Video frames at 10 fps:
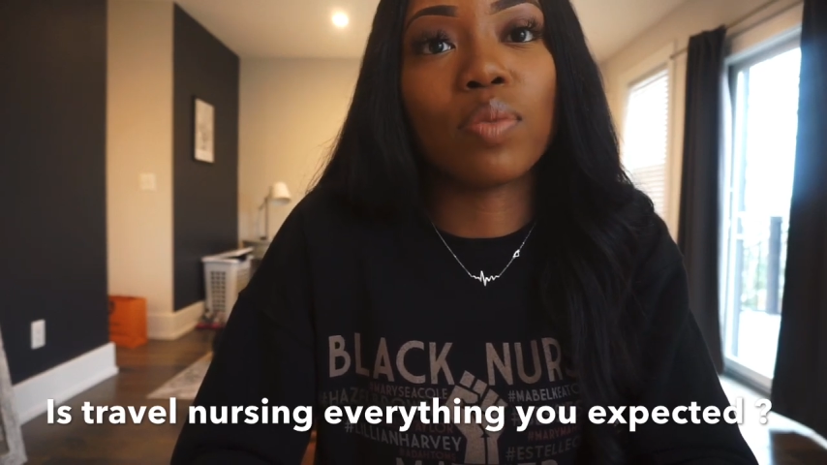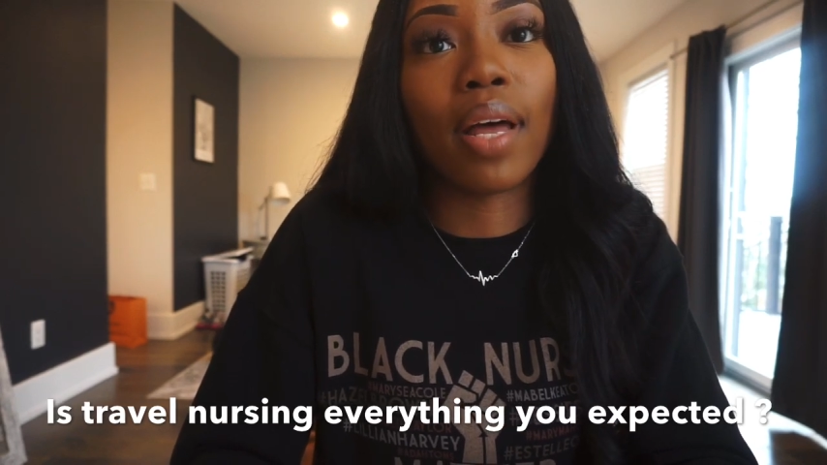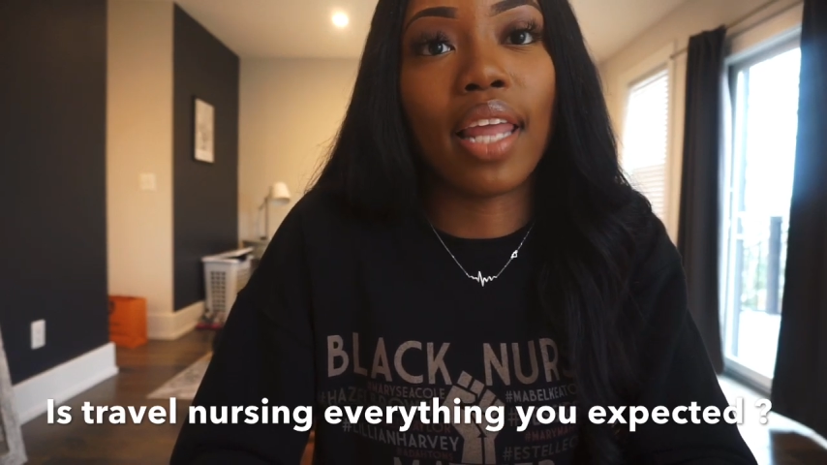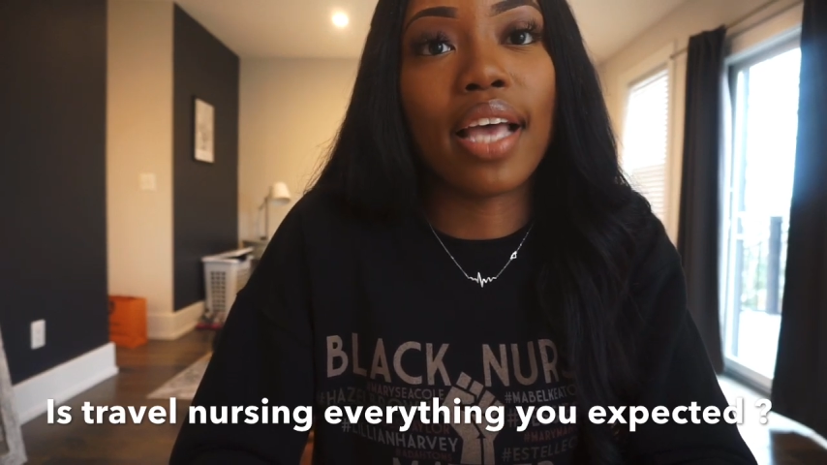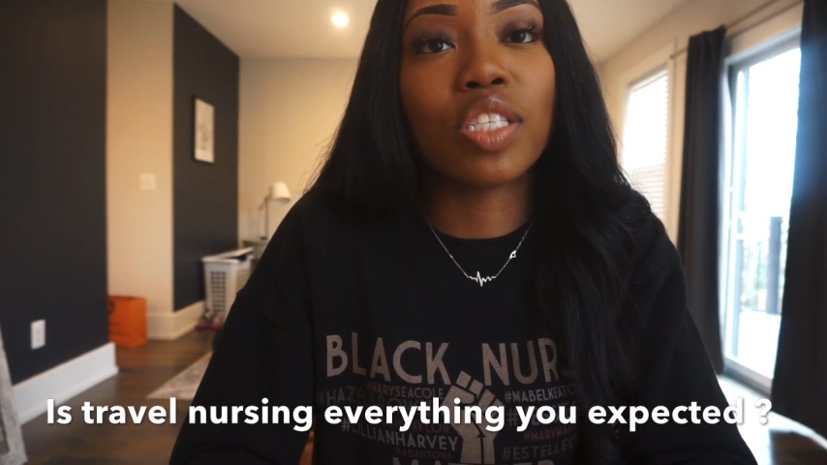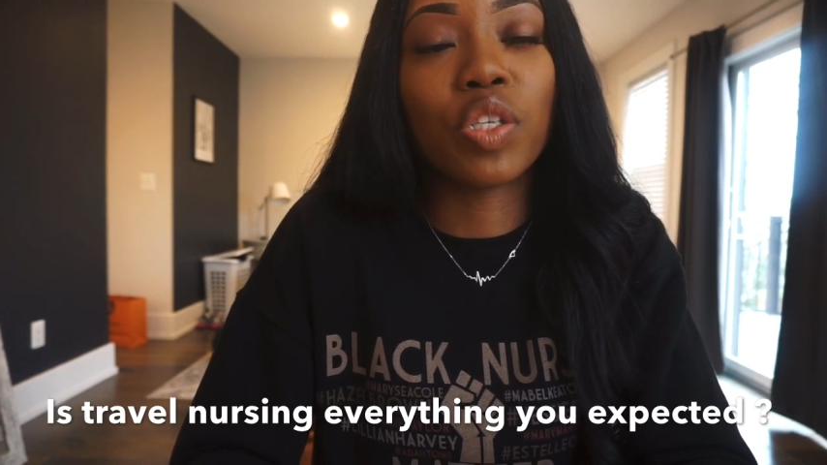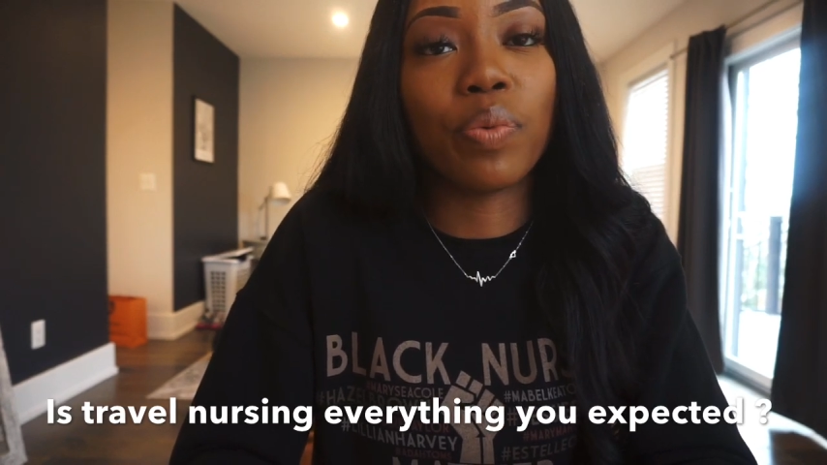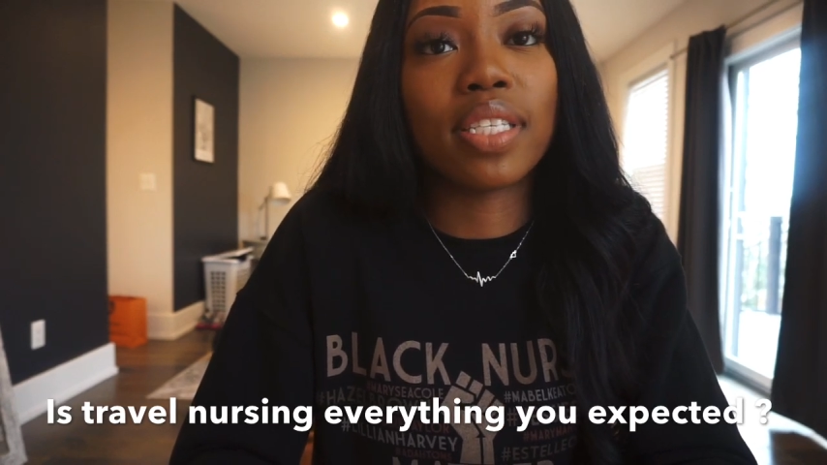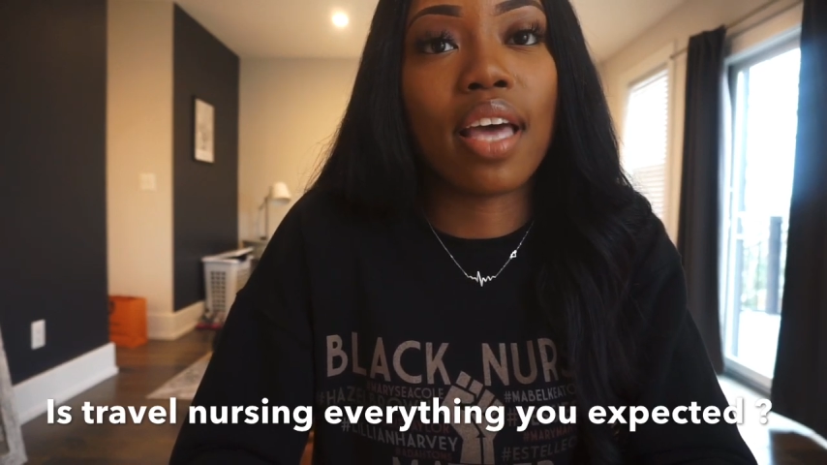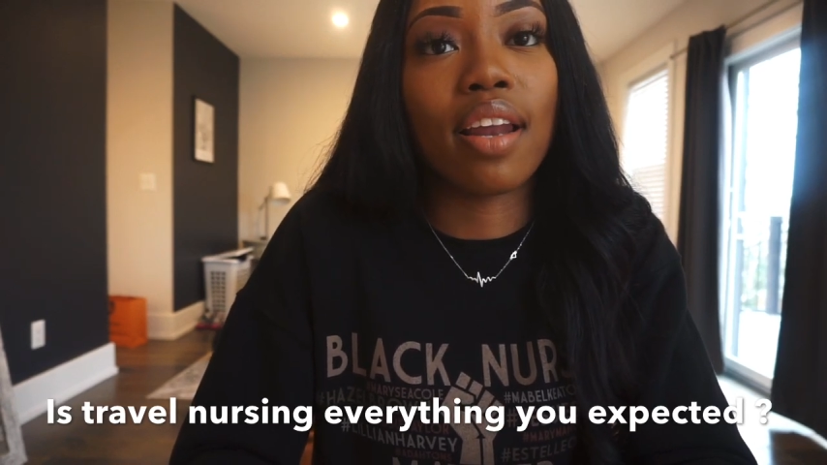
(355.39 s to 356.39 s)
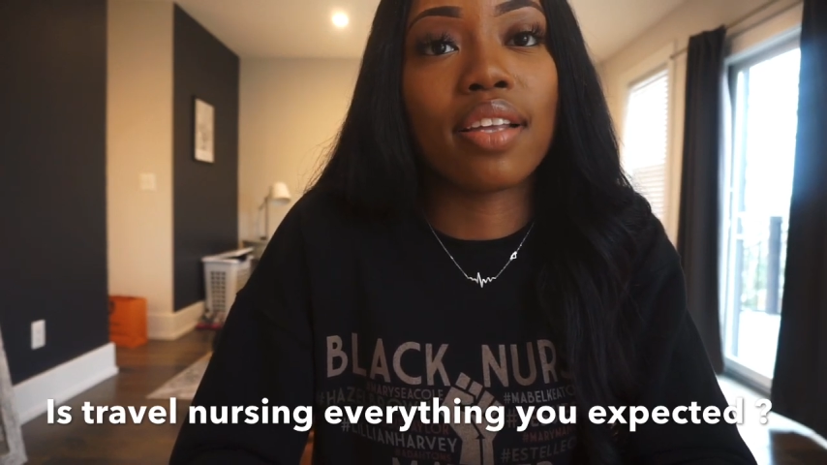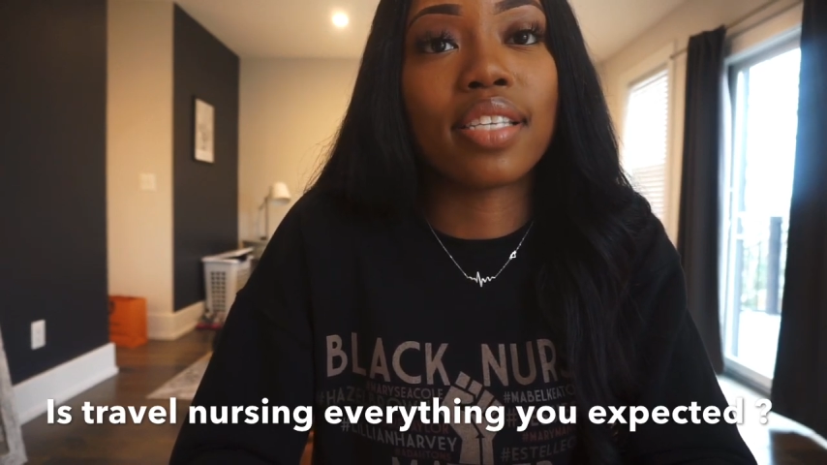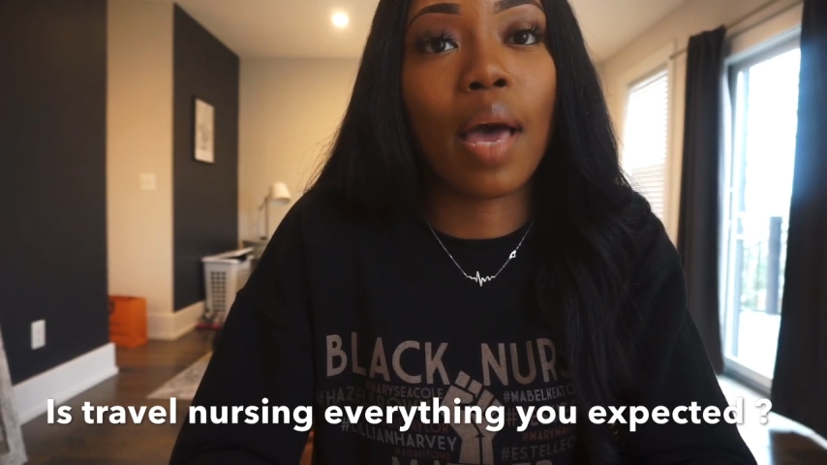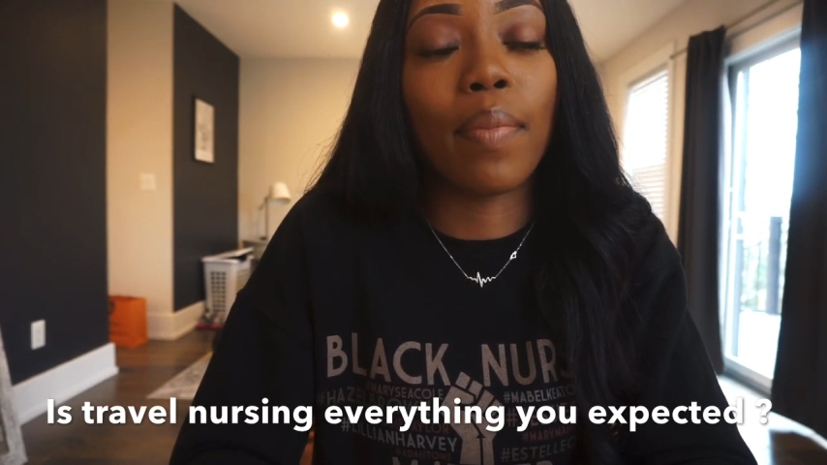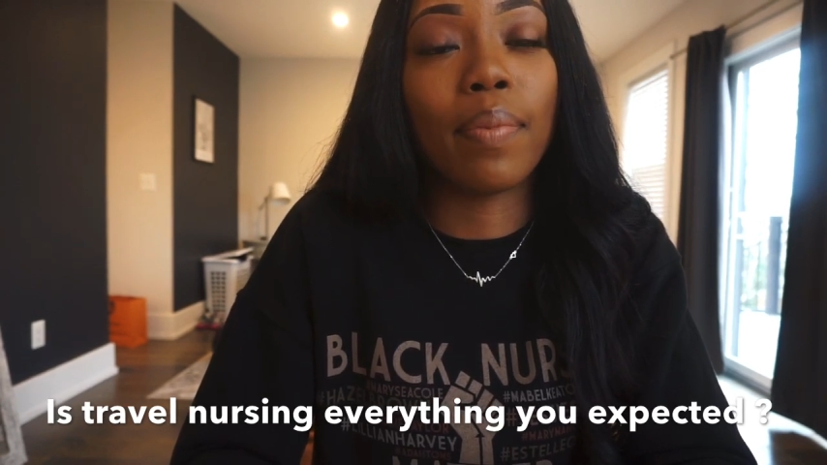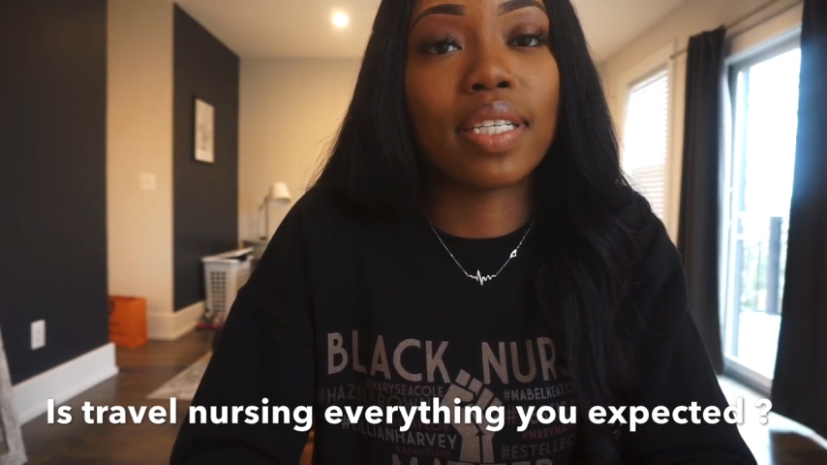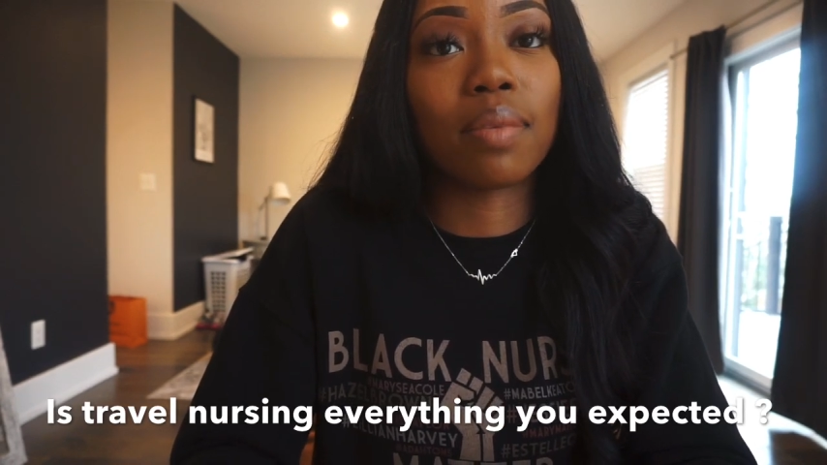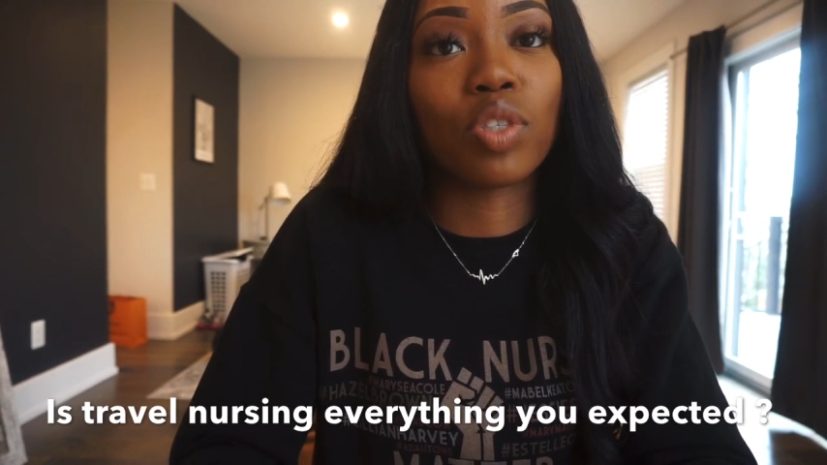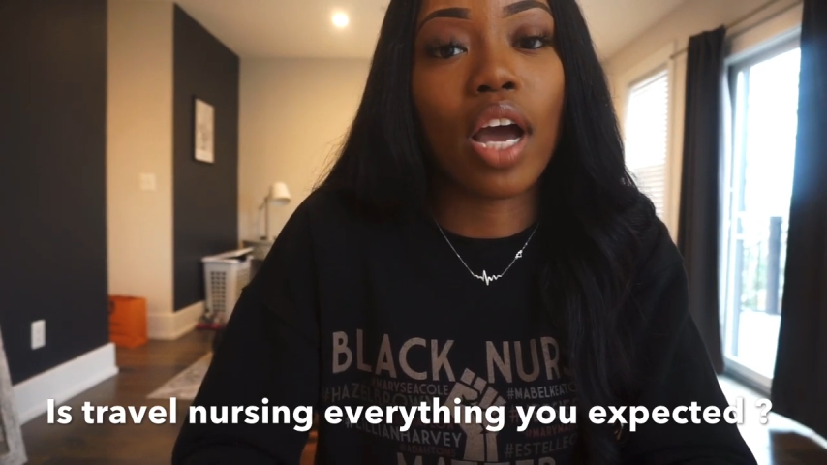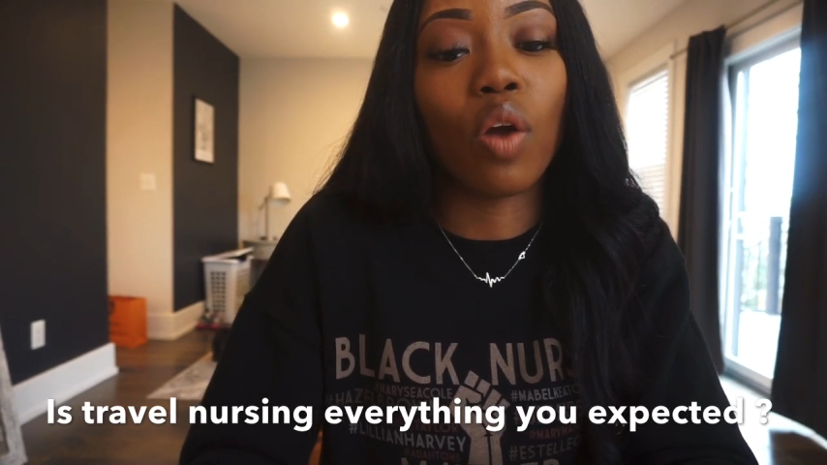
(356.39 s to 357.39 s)
My last 2 weeks had an assignment because
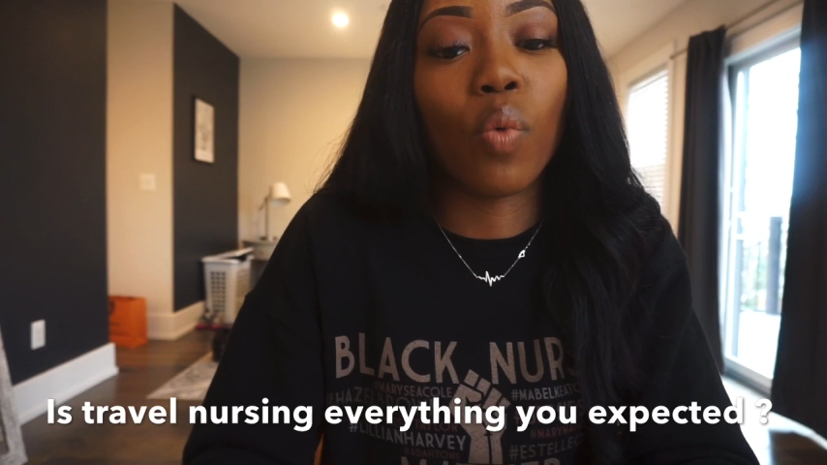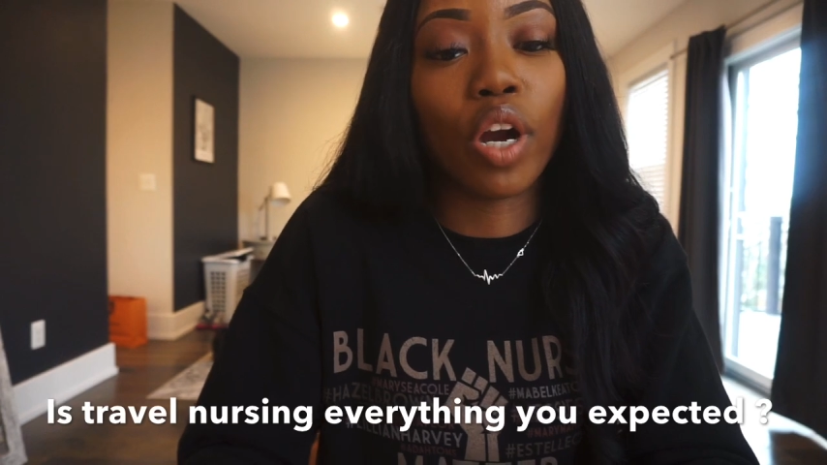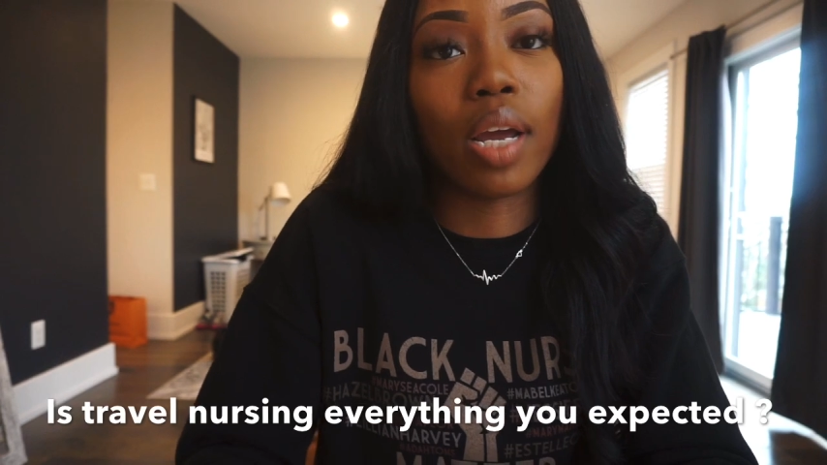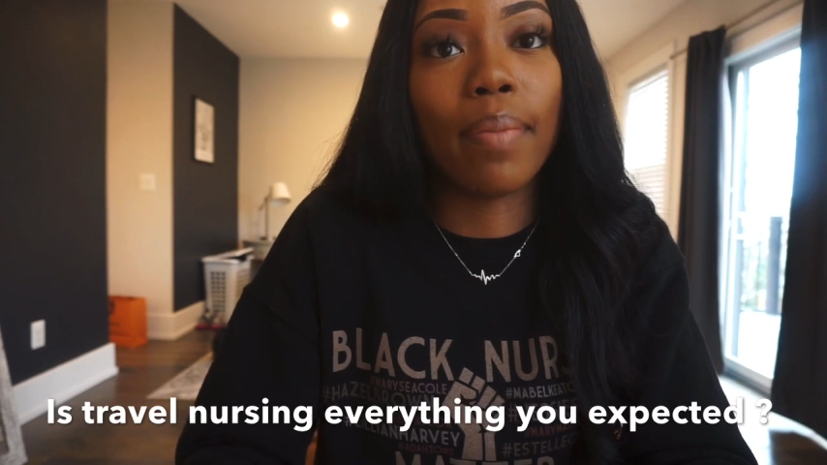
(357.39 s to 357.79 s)
I'm trying to worry